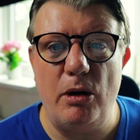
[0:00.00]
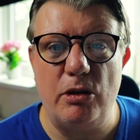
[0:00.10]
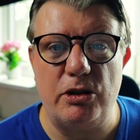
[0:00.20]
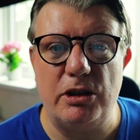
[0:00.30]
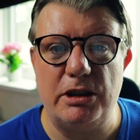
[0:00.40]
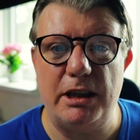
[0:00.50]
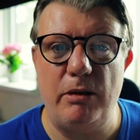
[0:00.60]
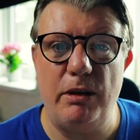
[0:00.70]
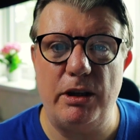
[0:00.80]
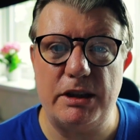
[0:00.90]
urgency,
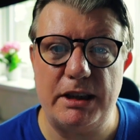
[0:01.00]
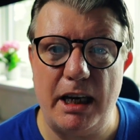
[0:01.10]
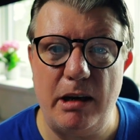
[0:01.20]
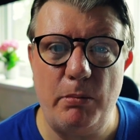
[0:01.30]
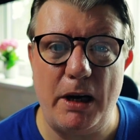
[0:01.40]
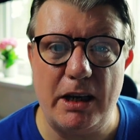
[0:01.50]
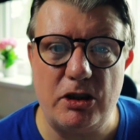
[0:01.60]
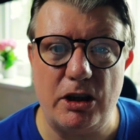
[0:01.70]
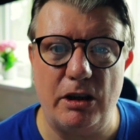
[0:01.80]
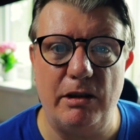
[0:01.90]
with the same
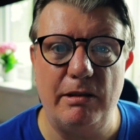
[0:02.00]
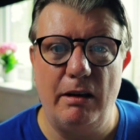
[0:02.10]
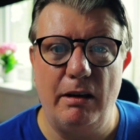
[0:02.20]
passion.